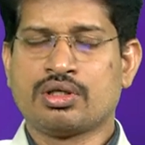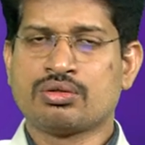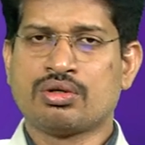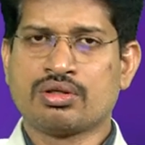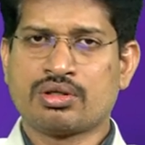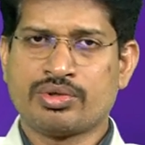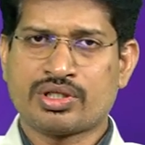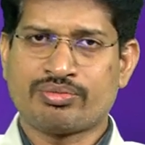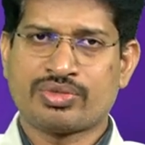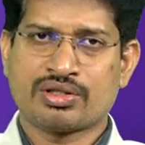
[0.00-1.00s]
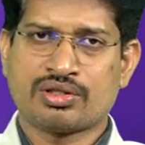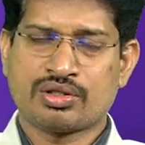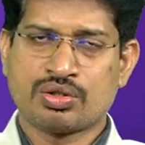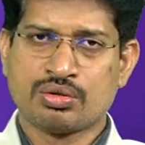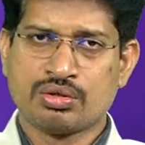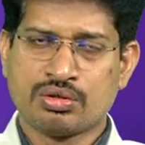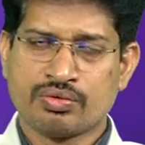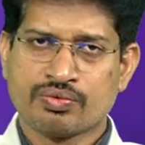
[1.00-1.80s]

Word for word: is going to be subjected to